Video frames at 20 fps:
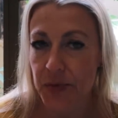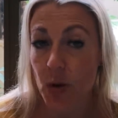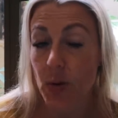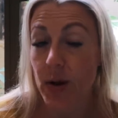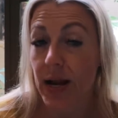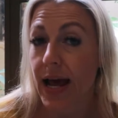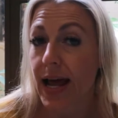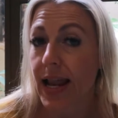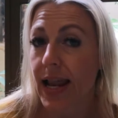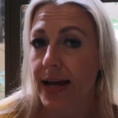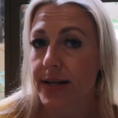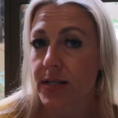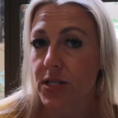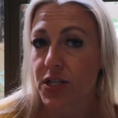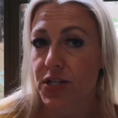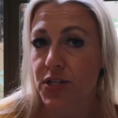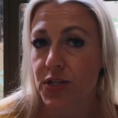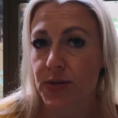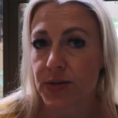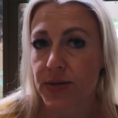What I like
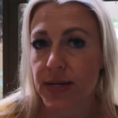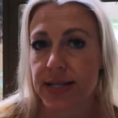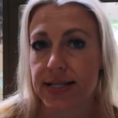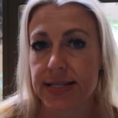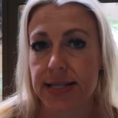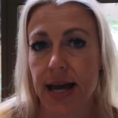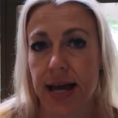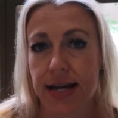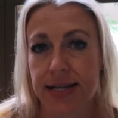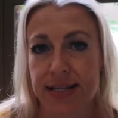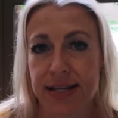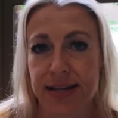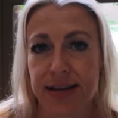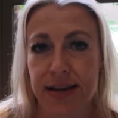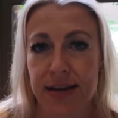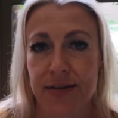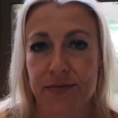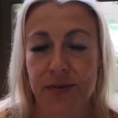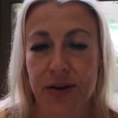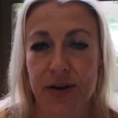to do is I sit
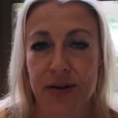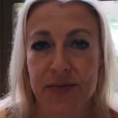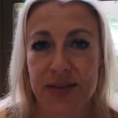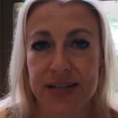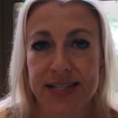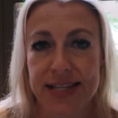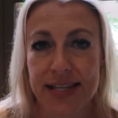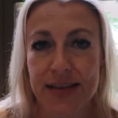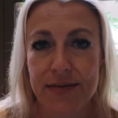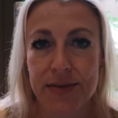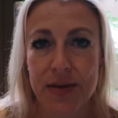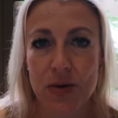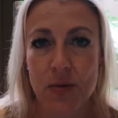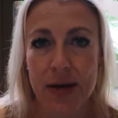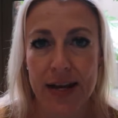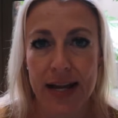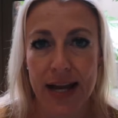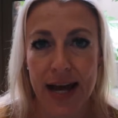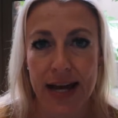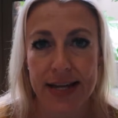in front of the TV
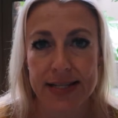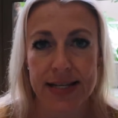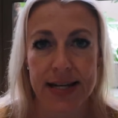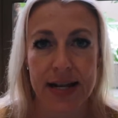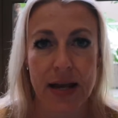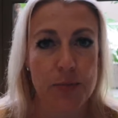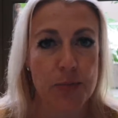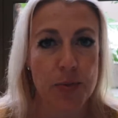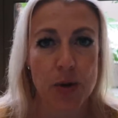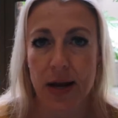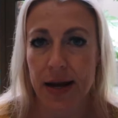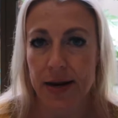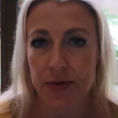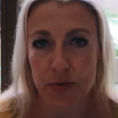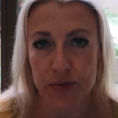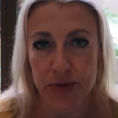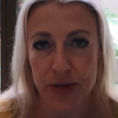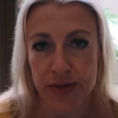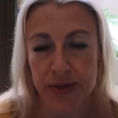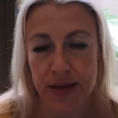one night and I pull out
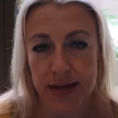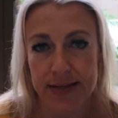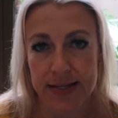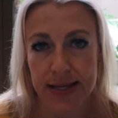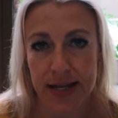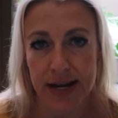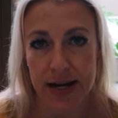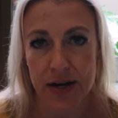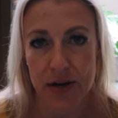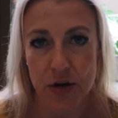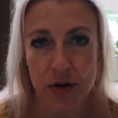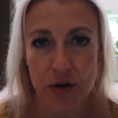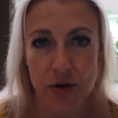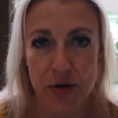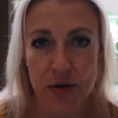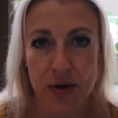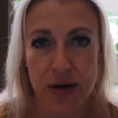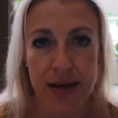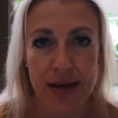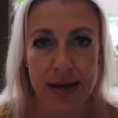all the things that I
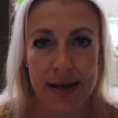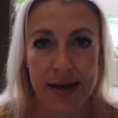know